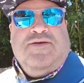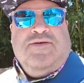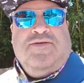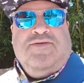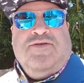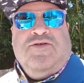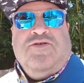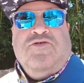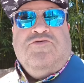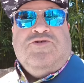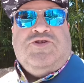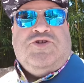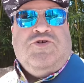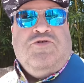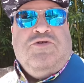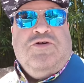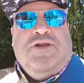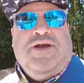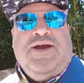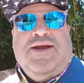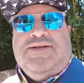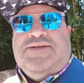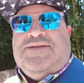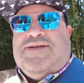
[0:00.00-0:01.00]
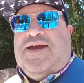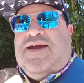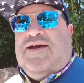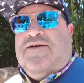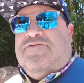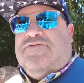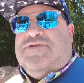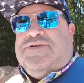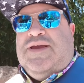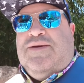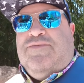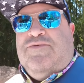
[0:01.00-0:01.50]
The new storylines that I
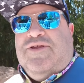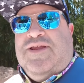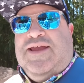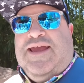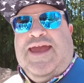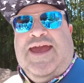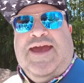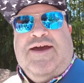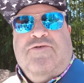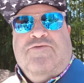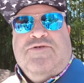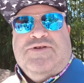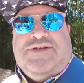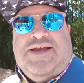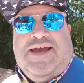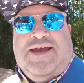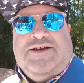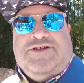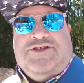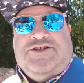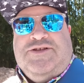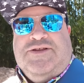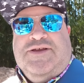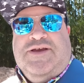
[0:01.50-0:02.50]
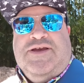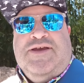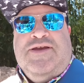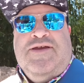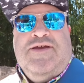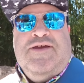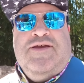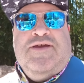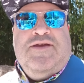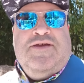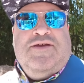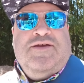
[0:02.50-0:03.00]
was able to get was actually
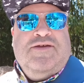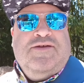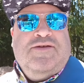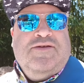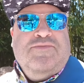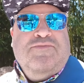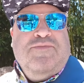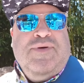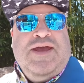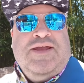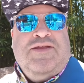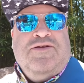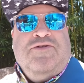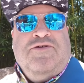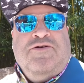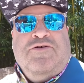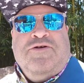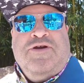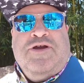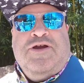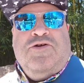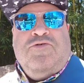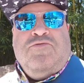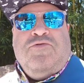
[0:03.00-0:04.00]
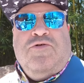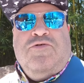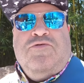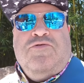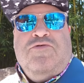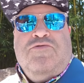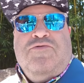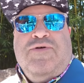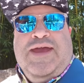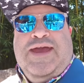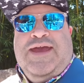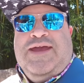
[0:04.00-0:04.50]
Mandalorian,
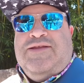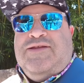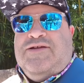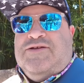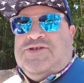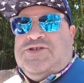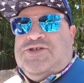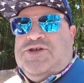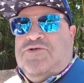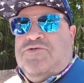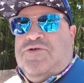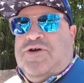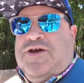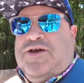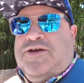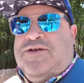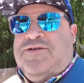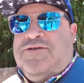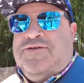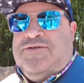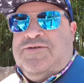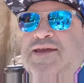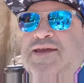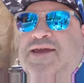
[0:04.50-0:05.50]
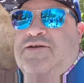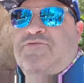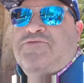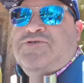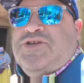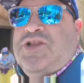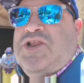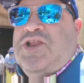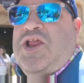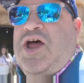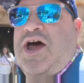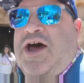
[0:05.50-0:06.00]
Grogu, and Ahsoka. It was
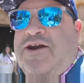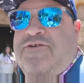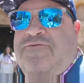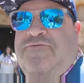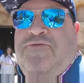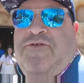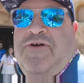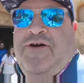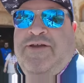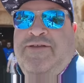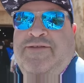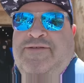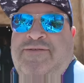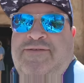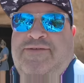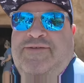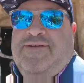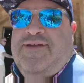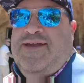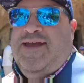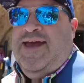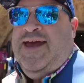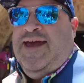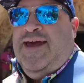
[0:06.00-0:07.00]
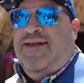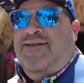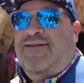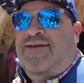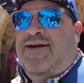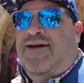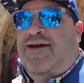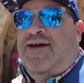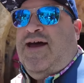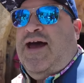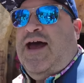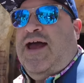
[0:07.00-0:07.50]
a lot of fun. And
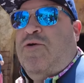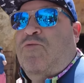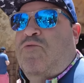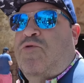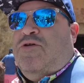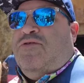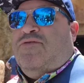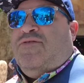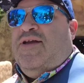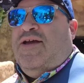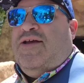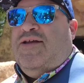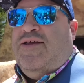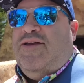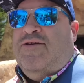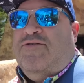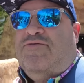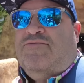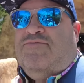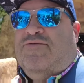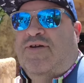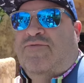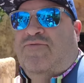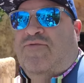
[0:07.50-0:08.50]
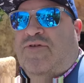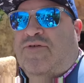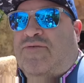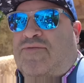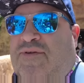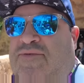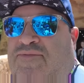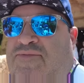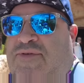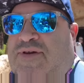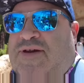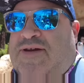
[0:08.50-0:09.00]
uh, I will tell you, if you
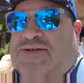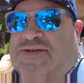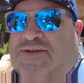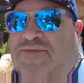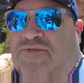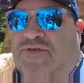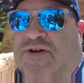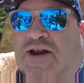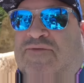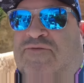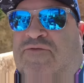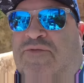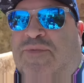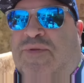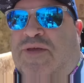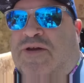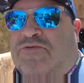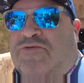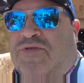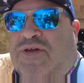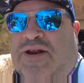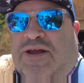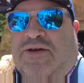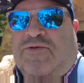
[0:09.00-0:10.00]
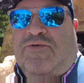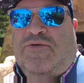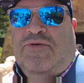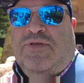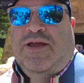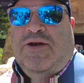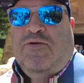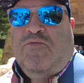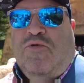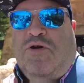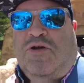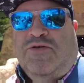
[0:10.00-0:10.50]
because if, if, you're not familiar with any
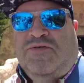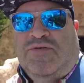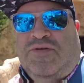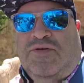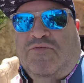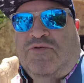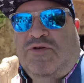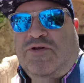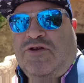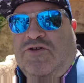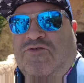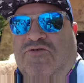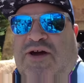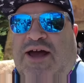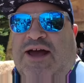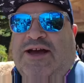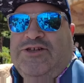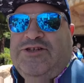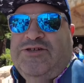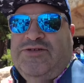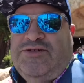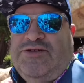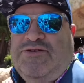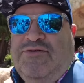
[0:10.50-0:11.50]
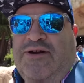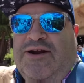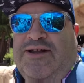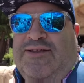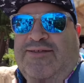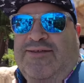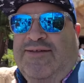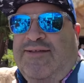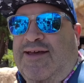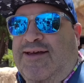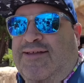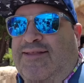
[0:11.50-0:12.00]
like Walt Disney World attractions or
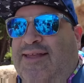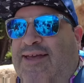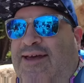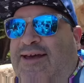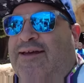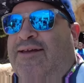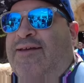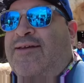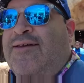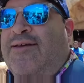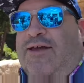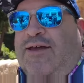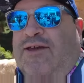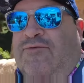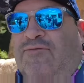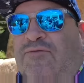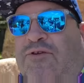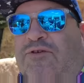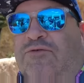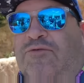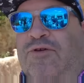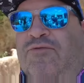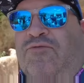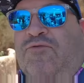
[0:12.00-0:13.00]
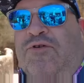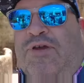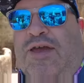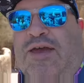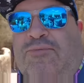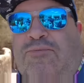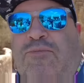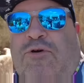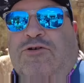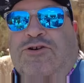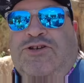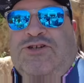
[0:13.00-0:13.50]
anything like that, if you if you
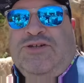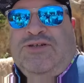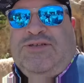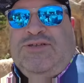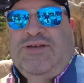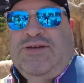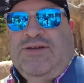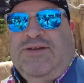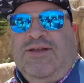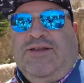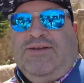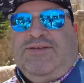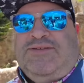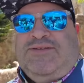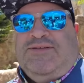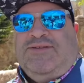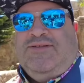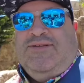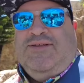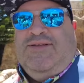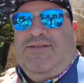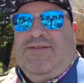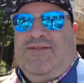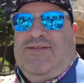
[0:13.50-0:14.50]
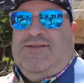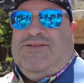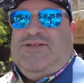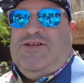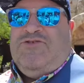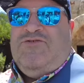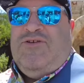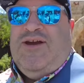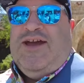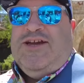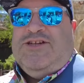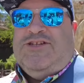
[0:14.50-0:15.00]
get motion sickness, this
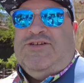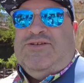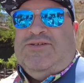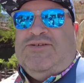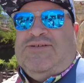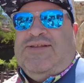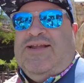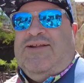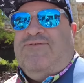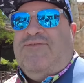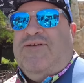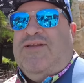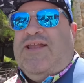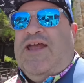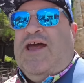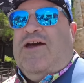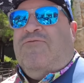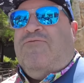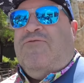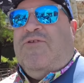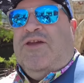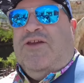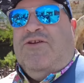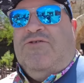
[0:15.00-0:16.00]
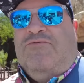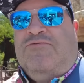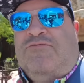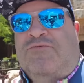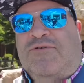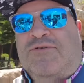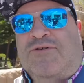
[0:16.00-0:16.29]
attraction is definitely not for you